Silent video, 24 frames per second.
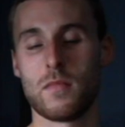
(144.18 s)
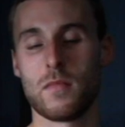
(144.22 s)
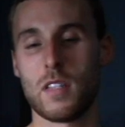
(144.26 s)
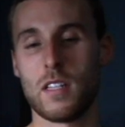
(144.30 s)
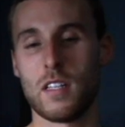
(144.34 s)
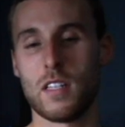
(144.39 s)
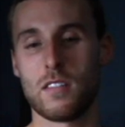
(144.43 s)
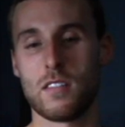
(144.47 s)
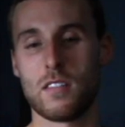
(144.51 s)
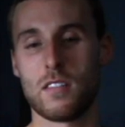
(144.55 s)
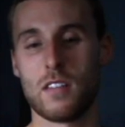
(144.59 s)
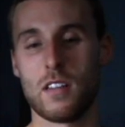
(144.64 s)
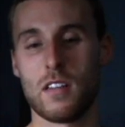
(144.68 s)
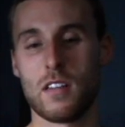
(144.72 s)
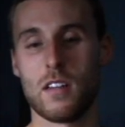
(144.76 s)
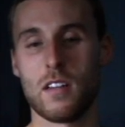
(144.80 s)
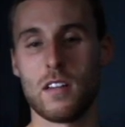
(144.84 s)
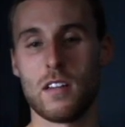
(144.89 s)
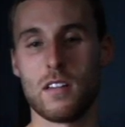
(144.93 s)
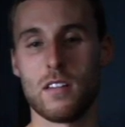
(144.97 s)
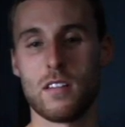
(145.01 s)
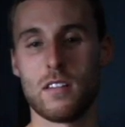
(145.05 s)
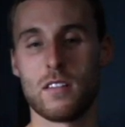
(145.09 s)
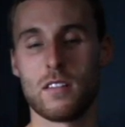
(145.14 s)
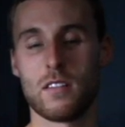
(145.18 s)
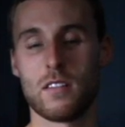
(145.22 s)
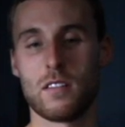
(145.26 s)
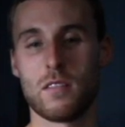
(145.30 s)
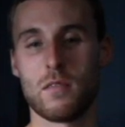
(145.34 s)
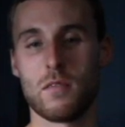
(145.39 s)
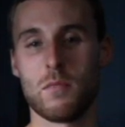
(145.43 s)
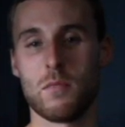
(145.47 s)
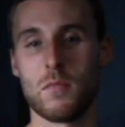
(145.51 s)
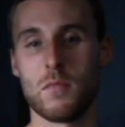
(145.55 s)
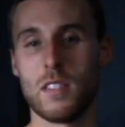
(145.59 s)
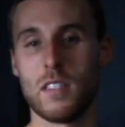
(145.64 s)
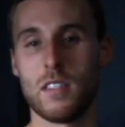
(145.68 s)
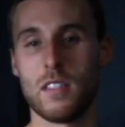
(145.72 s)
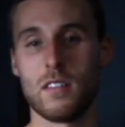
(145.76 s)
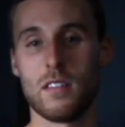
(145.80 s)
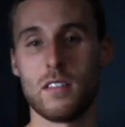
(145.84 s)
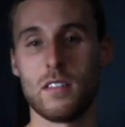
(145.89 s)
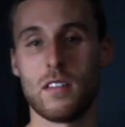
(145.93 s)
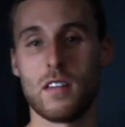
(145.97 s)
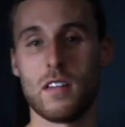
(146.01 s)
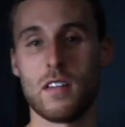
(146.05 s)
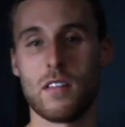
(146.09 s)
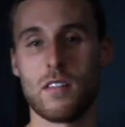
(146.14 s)
That's me
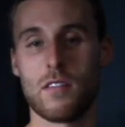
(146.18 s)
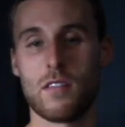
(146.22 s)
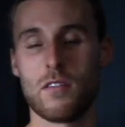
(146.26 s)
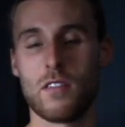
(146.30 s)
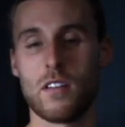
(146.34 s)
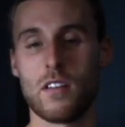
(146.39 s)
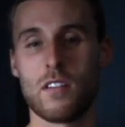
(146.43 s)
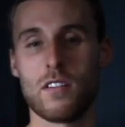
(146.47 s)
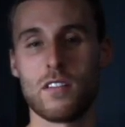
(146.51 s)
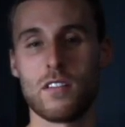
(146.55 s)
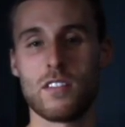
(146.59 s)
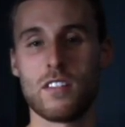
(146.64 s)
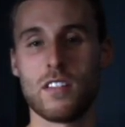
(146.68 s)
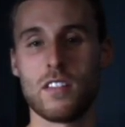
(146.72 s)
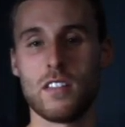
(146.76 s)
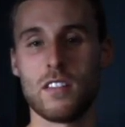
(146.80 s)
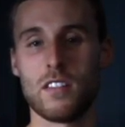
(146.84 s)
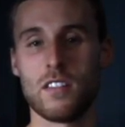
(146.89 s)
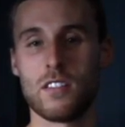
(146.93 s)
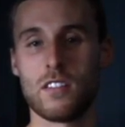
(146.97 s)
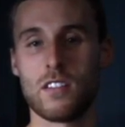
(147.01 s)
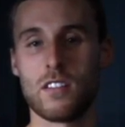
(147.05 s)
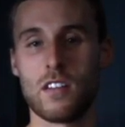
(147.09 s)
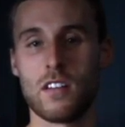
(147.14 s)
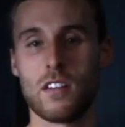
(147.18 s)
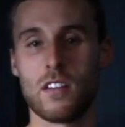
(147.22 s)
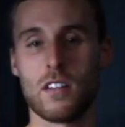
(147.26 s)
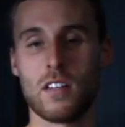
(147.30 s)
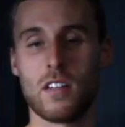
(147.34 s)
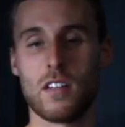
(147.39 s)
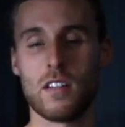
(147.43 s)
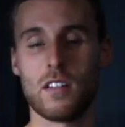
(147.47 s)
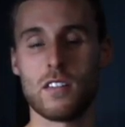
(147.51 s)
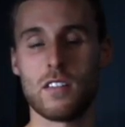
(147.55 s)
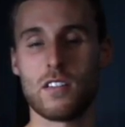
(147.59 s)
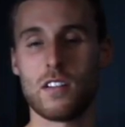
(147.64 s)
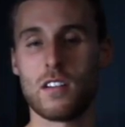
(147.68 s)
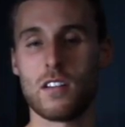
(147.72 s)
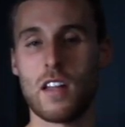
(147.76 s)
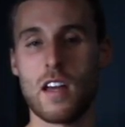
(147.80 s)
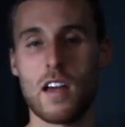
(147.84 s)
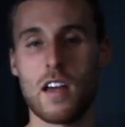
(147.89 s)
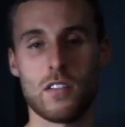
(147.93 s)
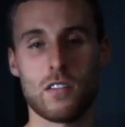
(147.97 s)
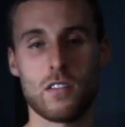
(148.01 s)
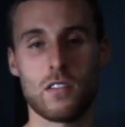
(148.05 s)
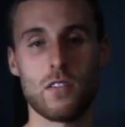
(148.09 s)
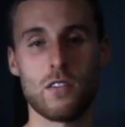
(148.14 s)
and the three other seniors, it's our
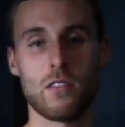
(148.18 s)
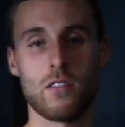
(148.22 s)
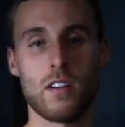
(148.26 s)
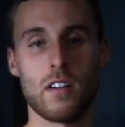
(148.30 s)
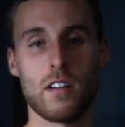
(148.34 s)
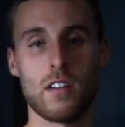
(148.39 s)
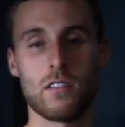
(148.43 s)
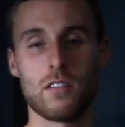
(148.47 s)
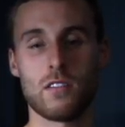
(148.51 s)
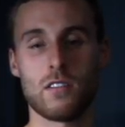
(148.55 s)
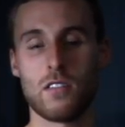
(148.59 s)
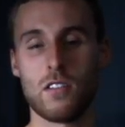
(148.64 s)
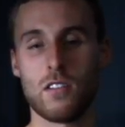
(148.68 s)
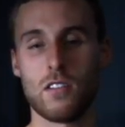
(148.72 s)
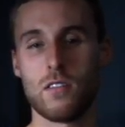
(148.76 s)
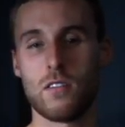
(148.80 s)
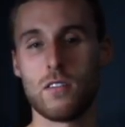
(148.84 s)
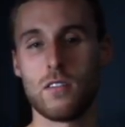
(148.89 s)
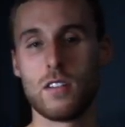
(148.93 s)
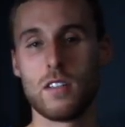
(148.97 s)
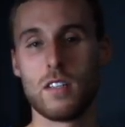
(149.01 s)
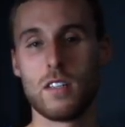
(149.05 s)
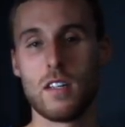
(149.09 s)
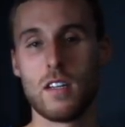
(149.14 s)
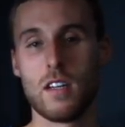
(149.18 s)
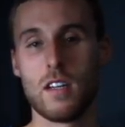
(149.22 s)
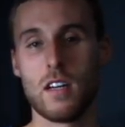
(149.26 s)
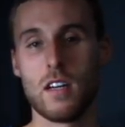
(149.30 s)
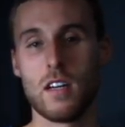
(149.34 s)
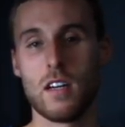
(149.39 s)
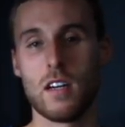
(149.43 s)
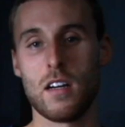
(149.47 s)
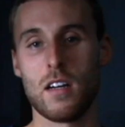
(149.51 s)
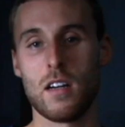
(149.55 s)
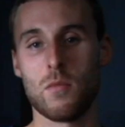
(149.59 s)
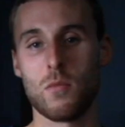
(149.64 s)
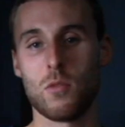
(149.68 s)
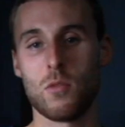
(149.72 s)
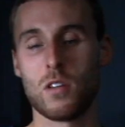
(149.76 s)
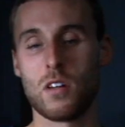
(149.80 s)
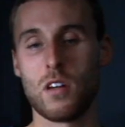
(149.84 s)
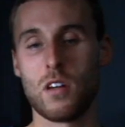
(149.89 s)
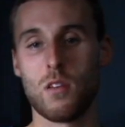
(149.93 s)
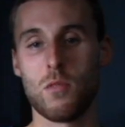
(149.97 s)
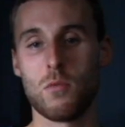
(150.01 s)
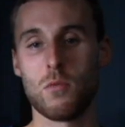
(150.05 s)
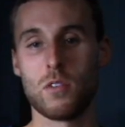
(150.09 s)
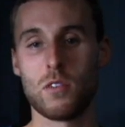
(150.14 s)
last go around. So
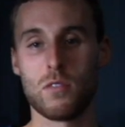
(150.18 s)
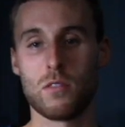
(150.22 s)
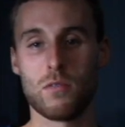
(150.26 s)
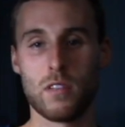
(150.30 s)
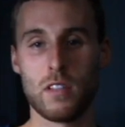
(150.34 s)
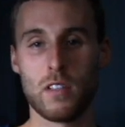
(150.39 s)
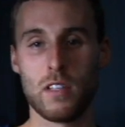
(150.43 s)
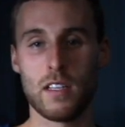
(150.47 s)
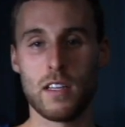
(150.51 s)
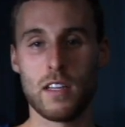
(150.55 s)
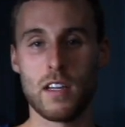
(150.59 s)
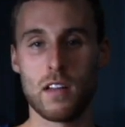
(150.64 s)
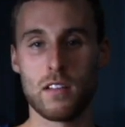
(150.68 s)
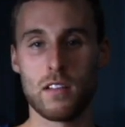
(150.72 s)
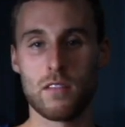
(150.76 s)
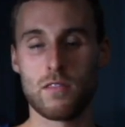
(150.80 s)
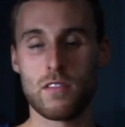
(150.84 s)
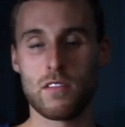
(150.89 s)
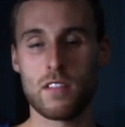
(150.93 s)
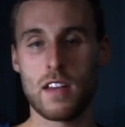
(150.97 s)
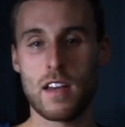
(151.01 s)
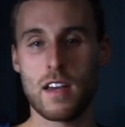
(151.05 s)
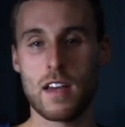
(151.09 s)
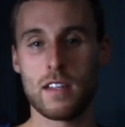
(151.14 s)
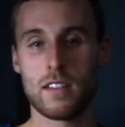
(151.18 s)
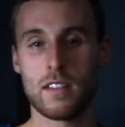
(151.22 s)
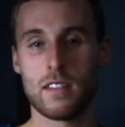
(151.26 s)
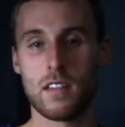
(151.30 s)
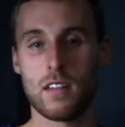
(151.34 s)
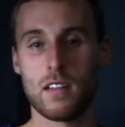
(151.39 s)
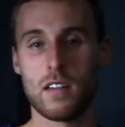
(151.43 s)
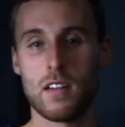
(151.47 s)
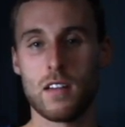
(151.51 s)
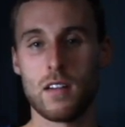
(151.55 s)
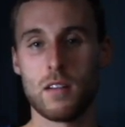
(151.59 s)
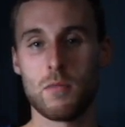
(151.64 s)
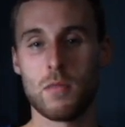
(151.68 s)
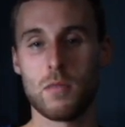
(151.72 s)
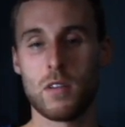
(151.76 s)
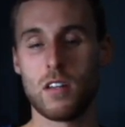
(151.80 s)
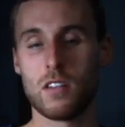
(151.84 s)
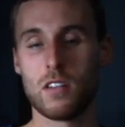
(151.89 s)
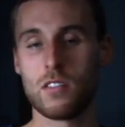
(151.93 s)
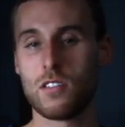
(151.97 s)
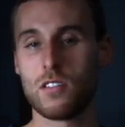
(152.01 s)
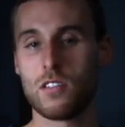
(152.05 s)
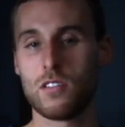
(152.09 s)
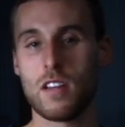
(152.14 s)
we're really gunning for that. And
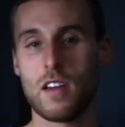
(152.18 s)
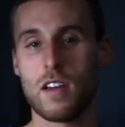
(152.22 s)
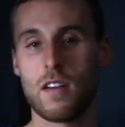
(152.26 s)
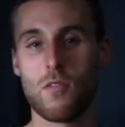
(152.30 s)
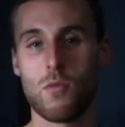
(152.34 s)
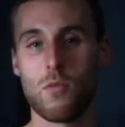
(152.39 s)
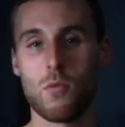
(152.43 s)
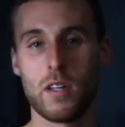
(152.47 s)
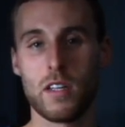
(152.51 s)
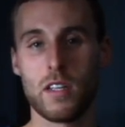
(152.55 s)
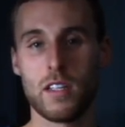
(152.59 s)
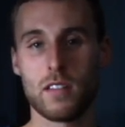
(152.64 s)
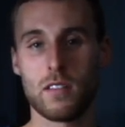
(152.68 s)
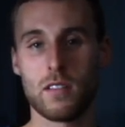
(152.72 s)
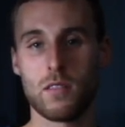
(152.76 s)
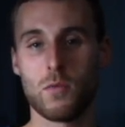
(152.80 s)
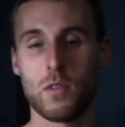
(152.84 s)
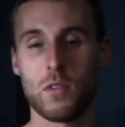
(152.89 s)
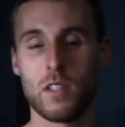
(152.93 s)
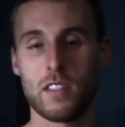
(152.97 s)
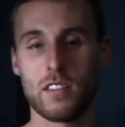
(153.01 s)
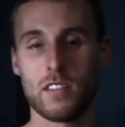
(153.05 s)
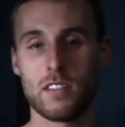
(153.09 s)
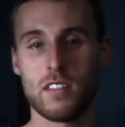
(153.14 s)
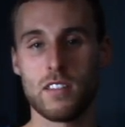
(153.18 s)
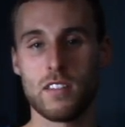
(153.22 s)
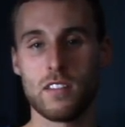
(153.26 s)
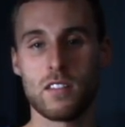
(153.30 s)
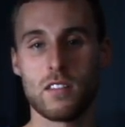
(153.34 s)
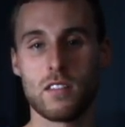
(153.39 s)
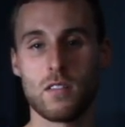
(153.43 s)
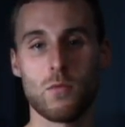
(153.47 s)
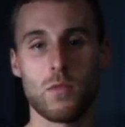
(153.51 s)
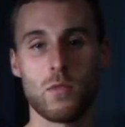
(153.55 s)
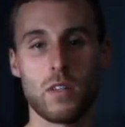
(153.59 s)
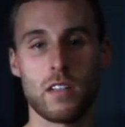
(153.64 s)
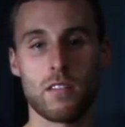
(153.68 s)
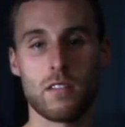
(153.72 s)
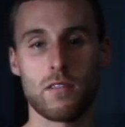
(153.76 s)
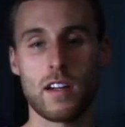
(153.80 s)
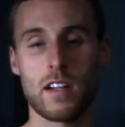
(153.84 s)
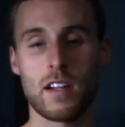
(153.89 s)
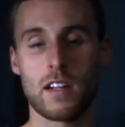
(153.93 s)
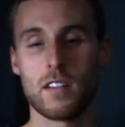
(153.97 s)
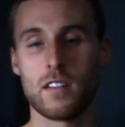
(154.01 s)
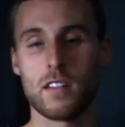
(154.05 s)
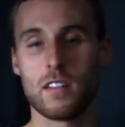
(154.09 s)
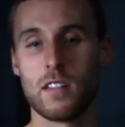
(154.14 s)
also to have a winning season, a winning
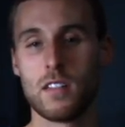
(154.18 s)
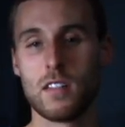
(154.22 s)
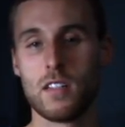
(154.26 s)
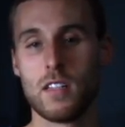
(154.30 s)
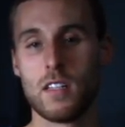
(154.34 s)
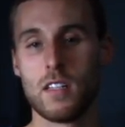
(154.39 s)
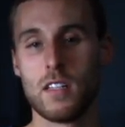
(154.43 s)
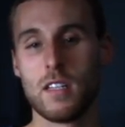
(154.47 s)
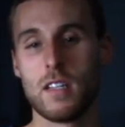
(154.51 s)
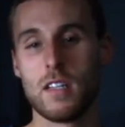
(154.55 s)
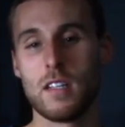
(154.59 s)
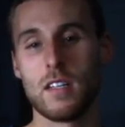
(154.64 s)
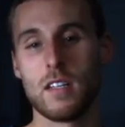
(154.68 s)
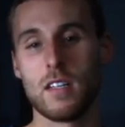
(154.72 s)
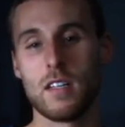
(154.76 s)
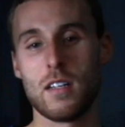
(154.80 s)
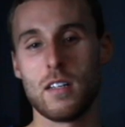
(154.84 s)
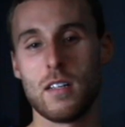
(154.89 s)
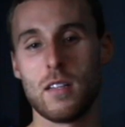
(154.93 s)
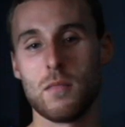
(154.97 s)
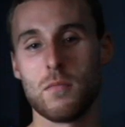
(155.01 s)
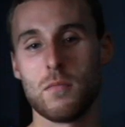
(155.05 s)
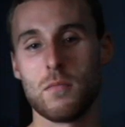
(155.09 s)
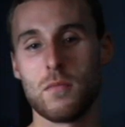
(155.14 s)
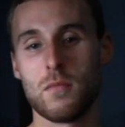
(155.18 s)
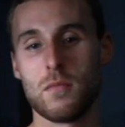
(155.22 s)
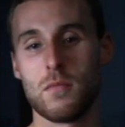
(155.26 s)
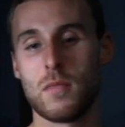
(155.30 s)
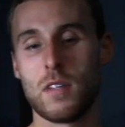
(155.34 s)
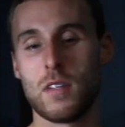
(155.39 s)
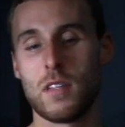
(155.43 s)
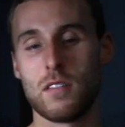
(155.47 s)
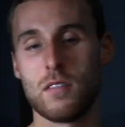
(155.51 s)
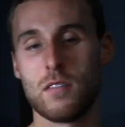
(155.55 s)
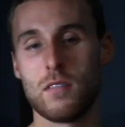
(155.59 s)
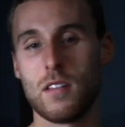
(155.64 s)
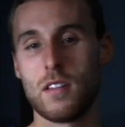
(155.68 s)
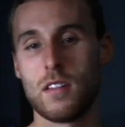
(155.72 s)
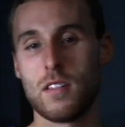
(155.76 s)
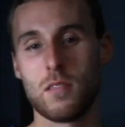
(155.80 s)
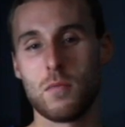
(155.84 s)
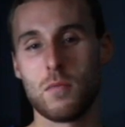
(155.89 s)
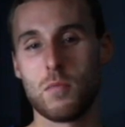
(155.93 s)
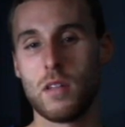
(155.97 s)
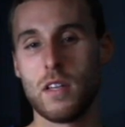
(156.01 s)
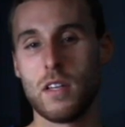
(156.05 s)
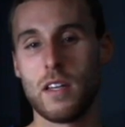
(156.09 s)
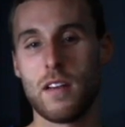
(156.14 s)
record. And to
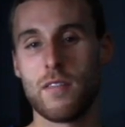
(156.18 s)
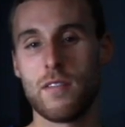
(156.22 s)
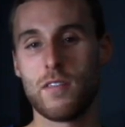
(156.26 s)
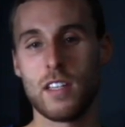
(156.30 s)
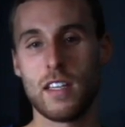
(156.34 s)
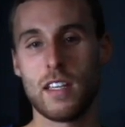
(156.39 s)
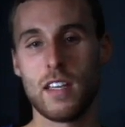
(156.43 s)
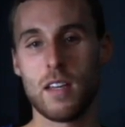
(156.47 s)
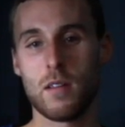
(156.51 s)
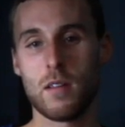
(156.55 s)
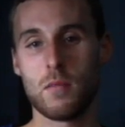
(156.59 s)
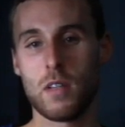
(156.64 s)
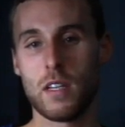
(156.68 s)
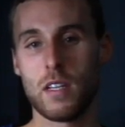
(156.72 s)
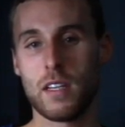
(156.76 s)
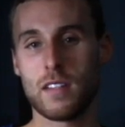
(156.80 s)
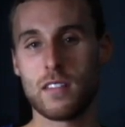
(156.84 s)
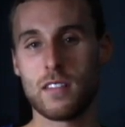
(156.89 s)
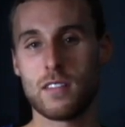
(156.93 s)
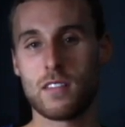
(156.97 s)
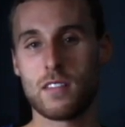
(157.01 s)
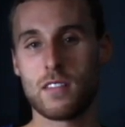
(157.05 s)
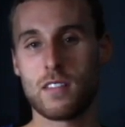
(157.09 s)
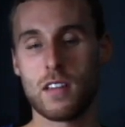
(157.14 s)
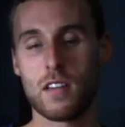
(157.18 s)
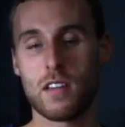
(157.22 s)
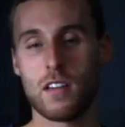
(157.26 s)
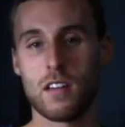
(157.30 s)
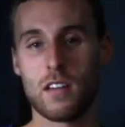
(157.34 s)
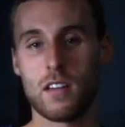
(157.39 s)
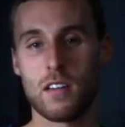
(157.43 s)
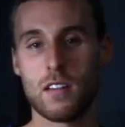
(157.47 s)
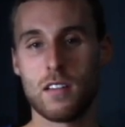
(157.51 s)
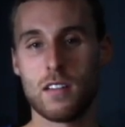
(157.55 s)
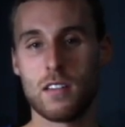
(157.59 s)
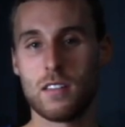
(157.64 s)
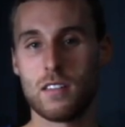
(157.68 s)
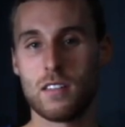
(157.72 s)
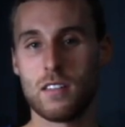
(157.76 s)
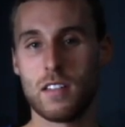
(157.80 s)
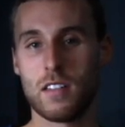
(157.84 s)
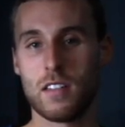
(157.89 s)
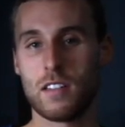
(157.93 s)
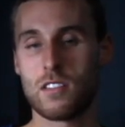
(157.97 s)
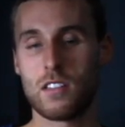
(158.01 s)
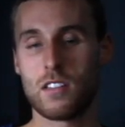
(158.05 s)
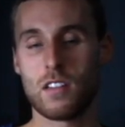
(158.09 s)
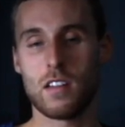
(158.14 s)
play every game like it's our
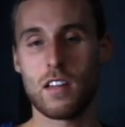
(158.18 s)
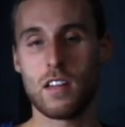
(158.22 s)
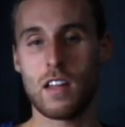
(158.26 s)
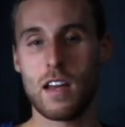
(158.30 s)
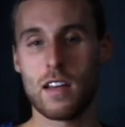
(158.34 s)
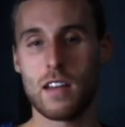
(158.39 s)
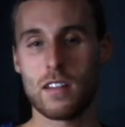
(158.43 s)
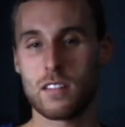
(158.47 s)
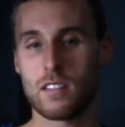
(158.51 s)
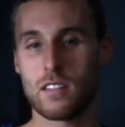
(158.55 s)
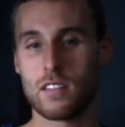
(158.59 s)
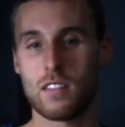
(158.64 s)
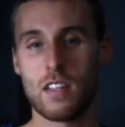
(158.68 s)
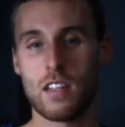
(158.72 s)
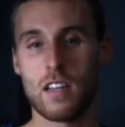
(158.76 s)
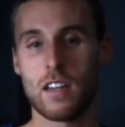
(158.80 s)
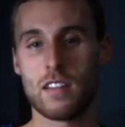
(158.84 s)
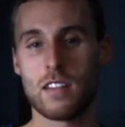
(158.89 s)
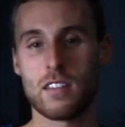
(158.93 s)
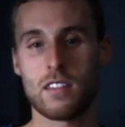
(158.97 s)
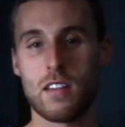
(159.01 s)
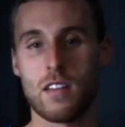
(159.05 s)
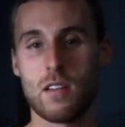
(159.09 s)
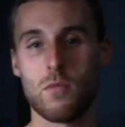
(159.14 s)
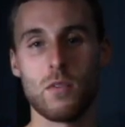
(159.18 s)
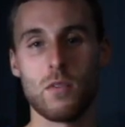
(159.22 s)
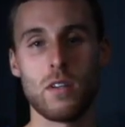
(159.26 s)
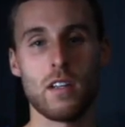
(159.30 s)
last, because like I said,